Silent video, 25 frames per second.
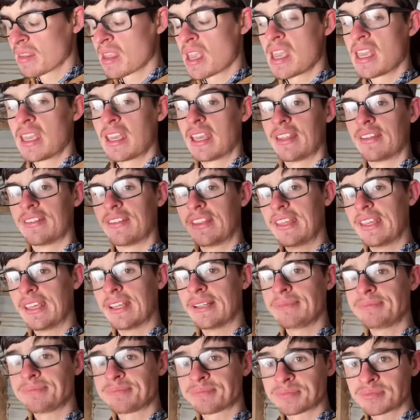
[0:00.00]
And
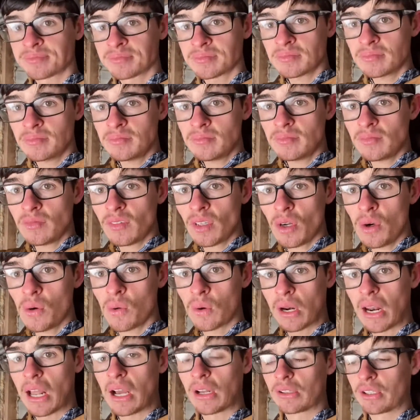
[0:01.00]
then, what
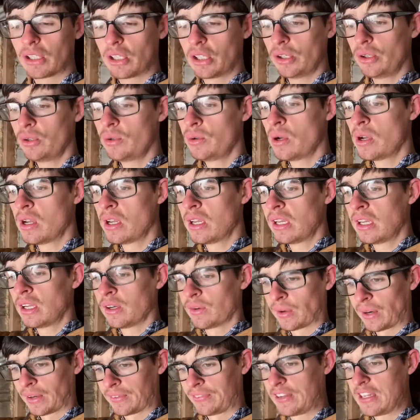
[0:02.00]
I'll do, when I
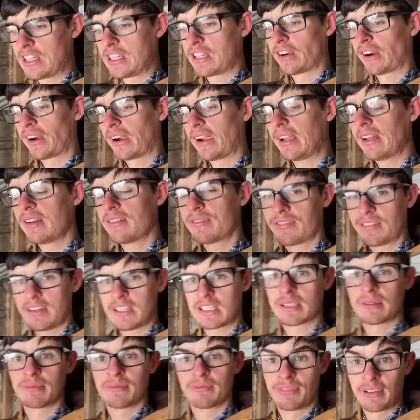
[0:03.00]
feed grain, feed
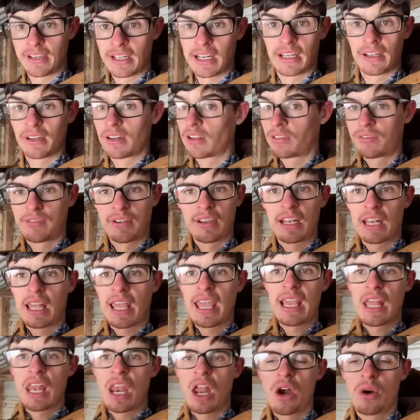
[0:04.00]
hay
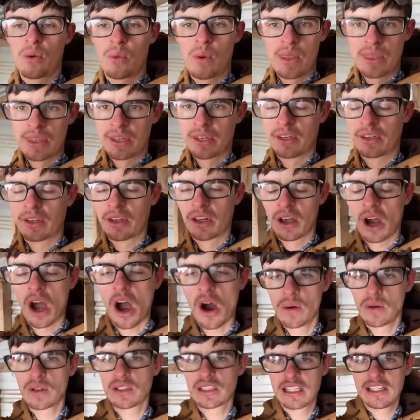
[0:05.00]
along with it.
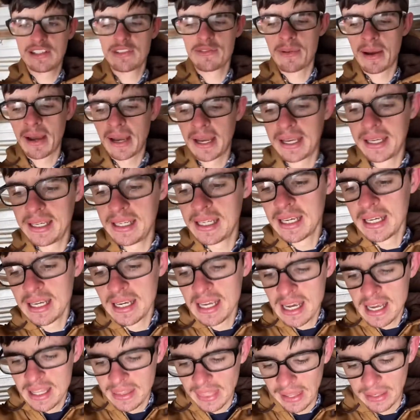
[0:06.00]
Always give them hay.
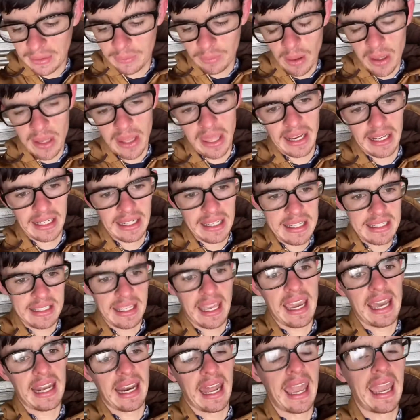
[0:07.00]
That way they can eat
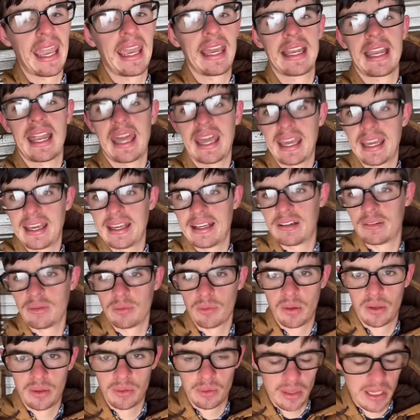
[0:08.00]
that and
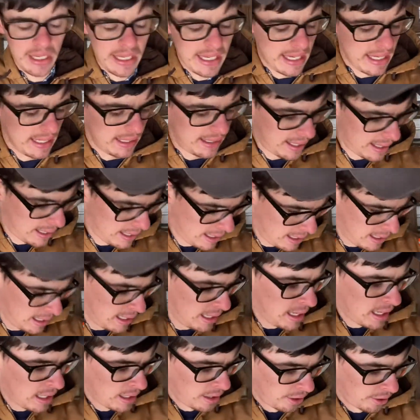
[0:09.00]
eat
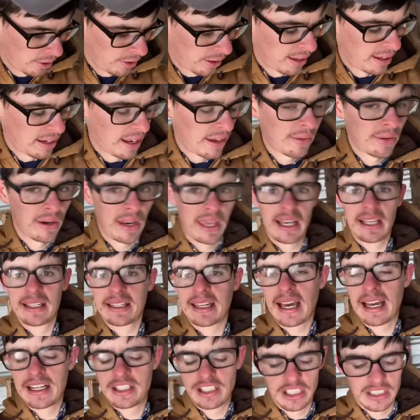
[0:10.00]
the grain. That way they can
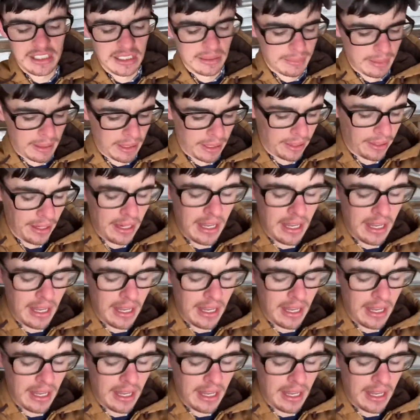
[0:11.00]
digest it better.